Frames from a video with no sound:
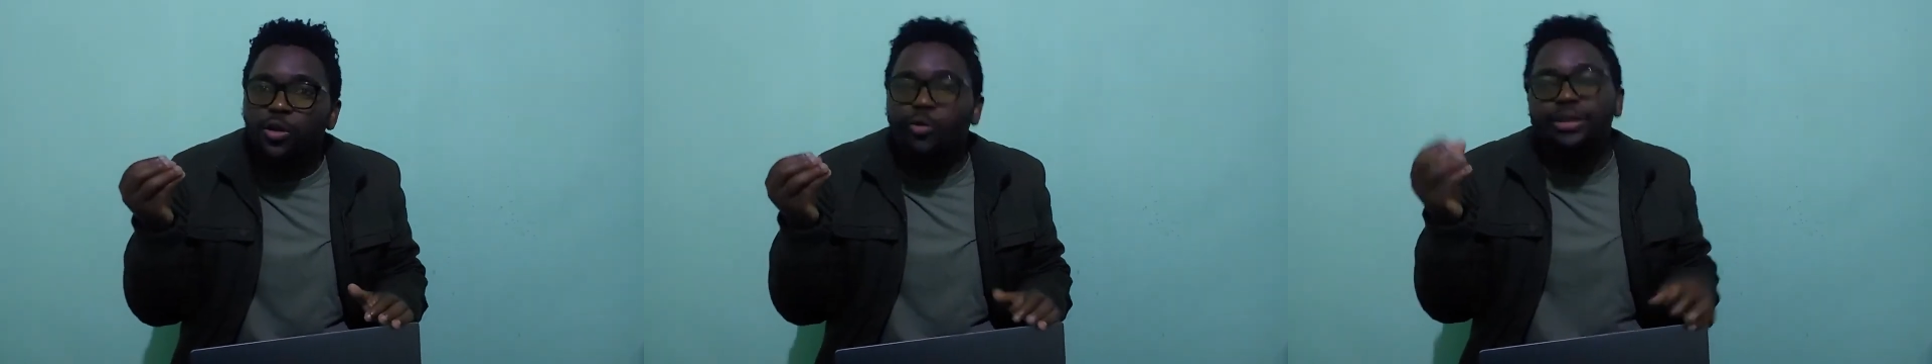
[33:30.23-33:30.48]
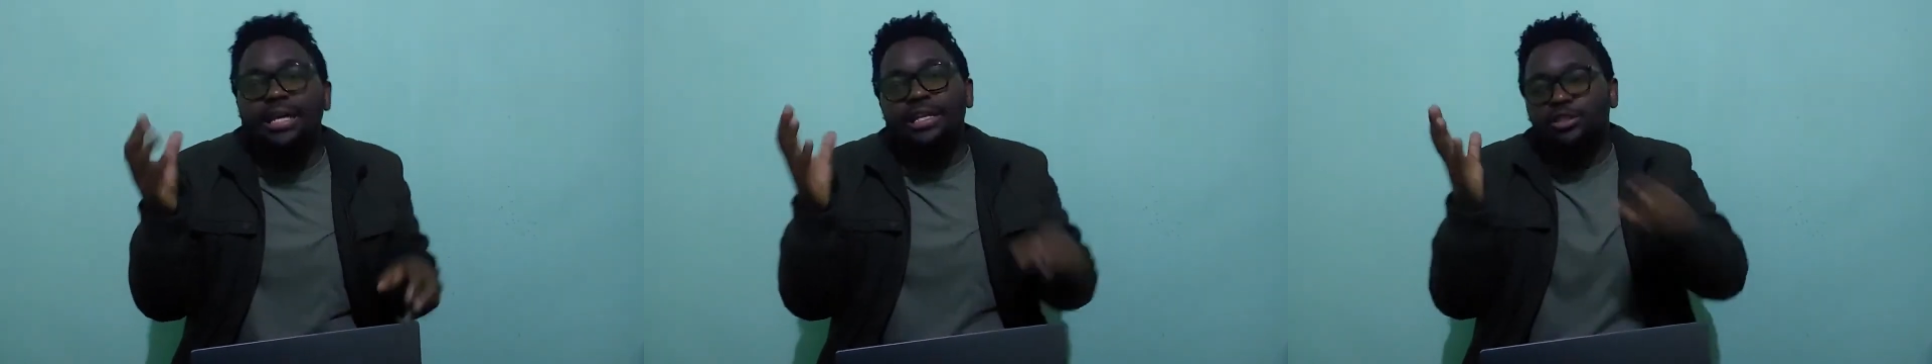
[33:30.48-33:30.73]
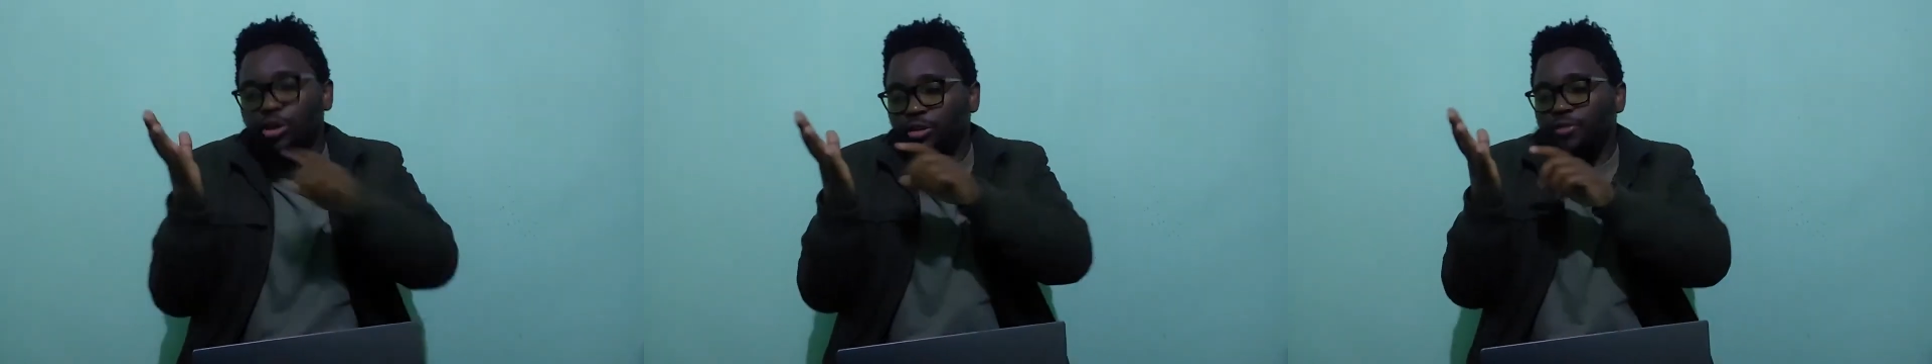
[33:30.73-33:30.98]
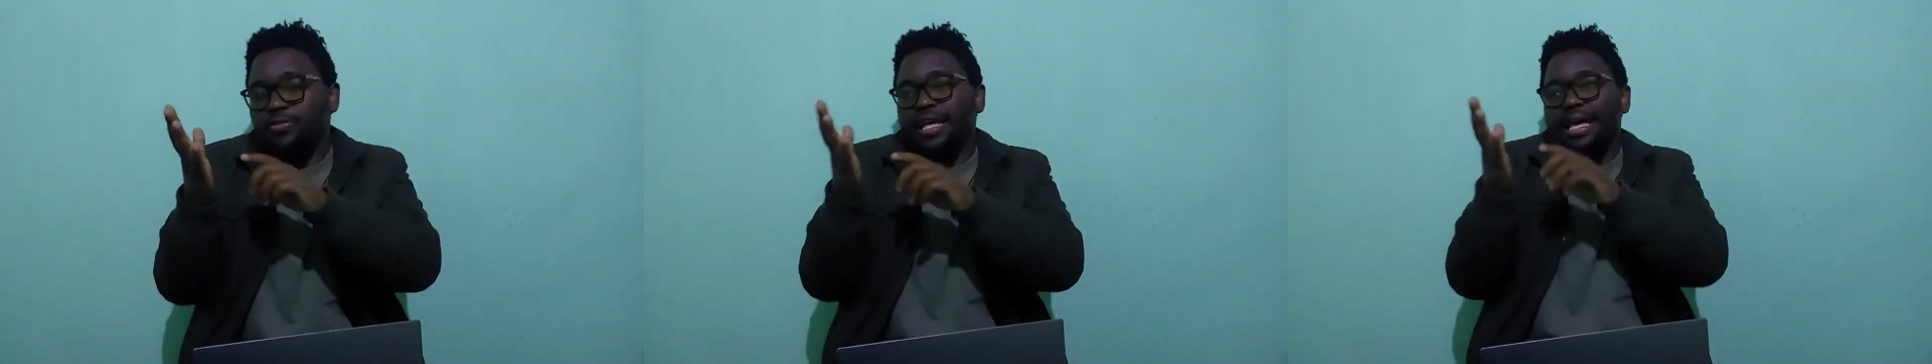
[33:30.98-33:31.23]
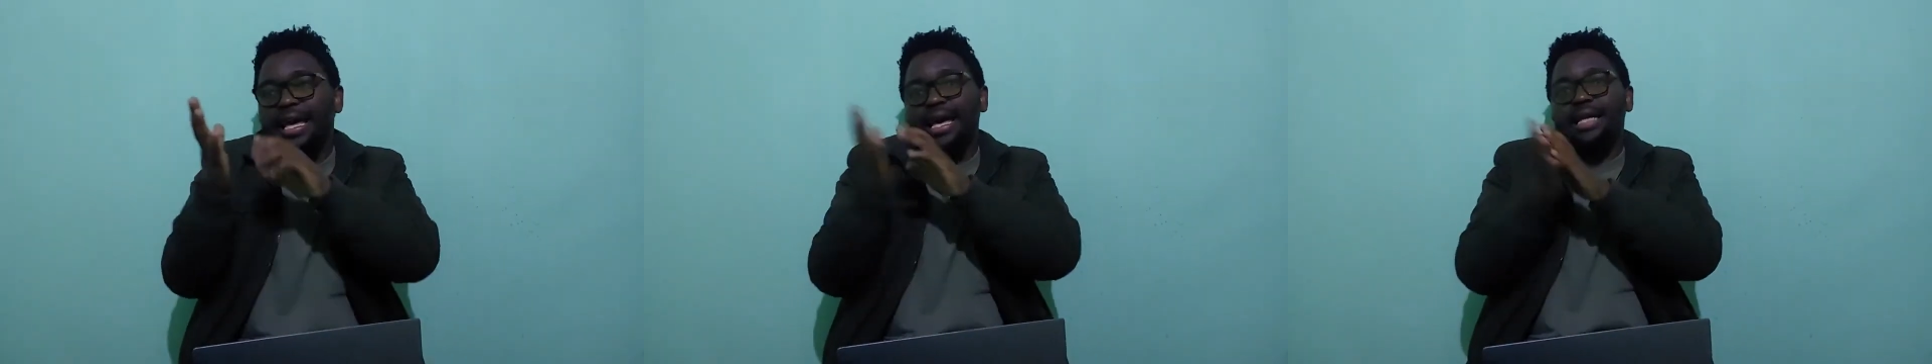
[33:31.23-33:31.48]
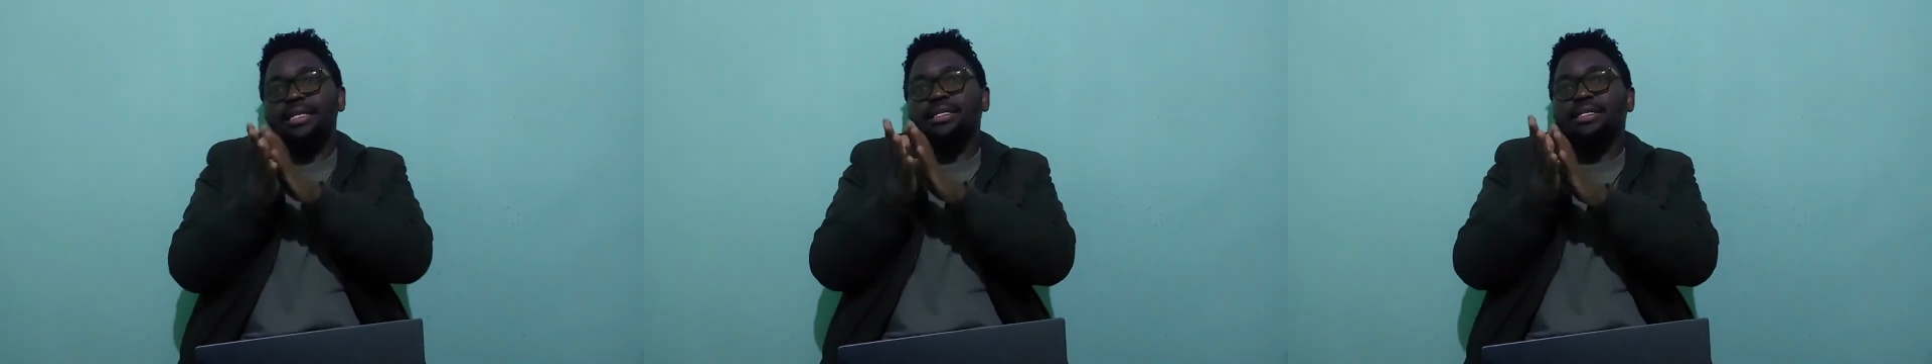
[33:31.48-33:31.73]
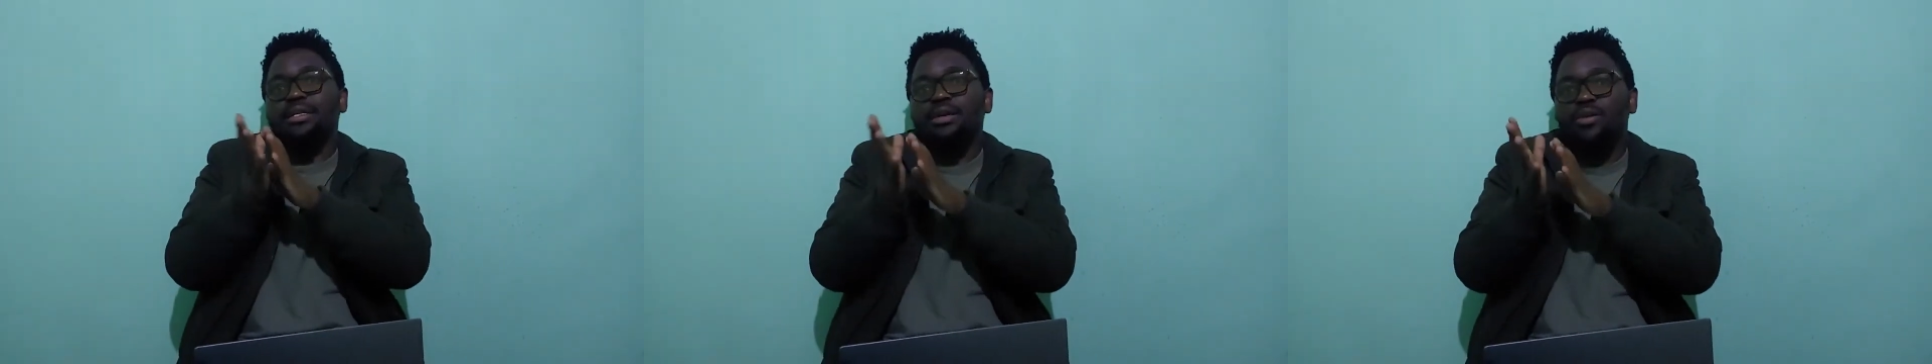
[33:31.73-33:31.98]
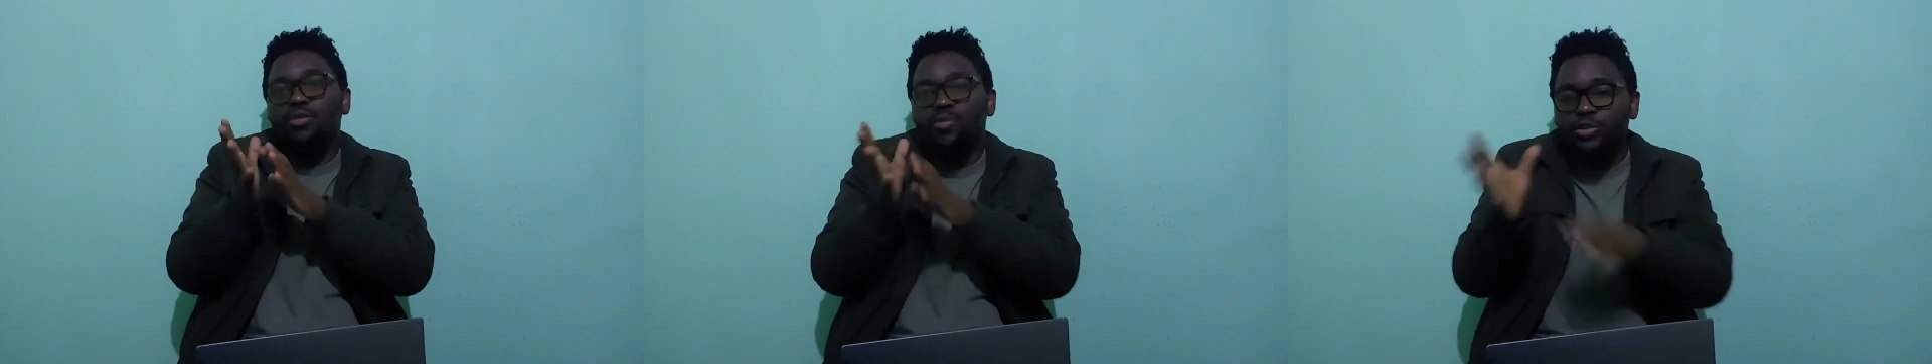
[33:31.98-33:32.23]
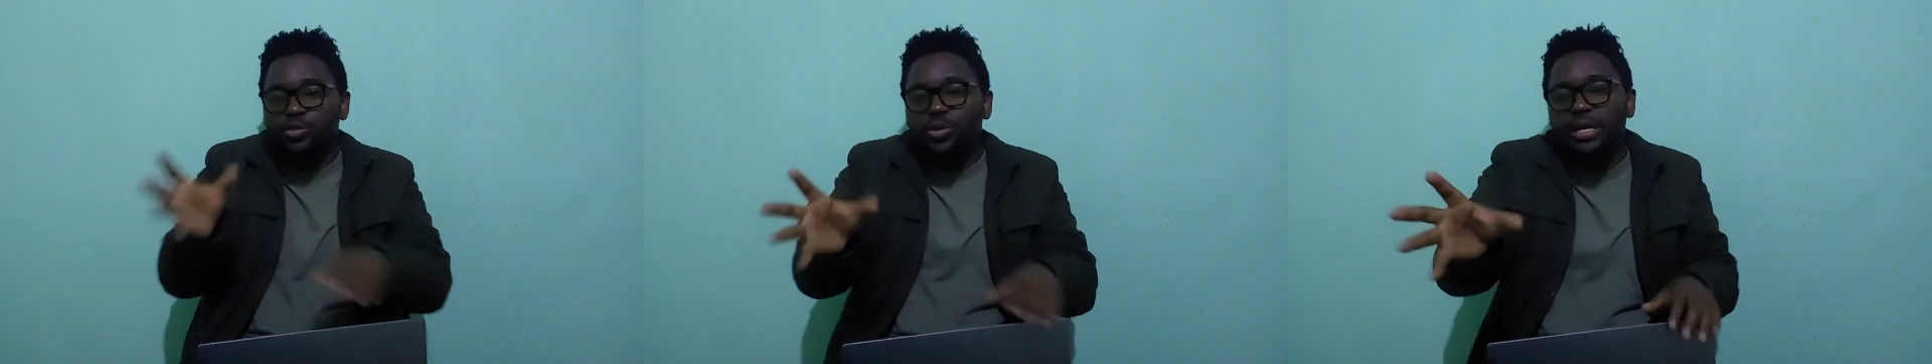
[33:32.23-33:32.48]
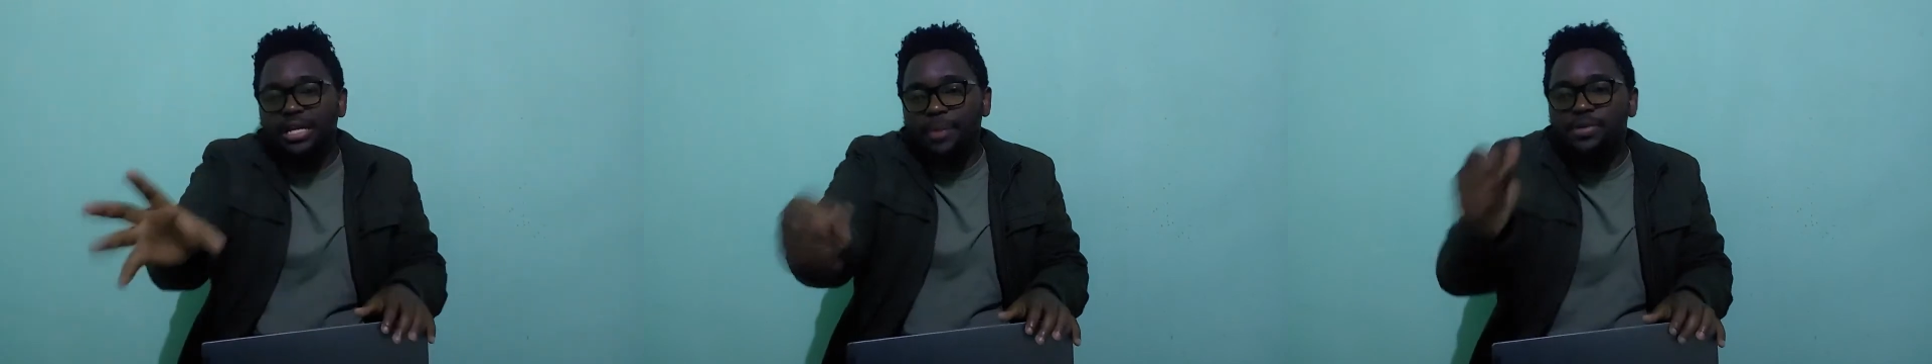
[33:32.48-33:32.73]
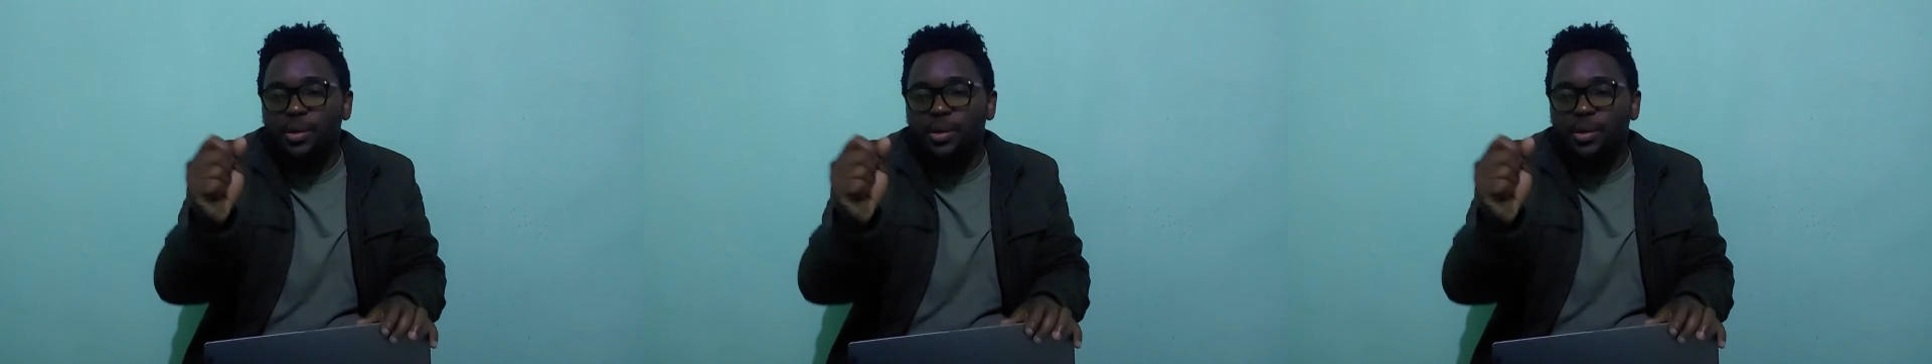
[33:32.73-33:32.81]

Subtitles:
When they thought of the hand, when you grab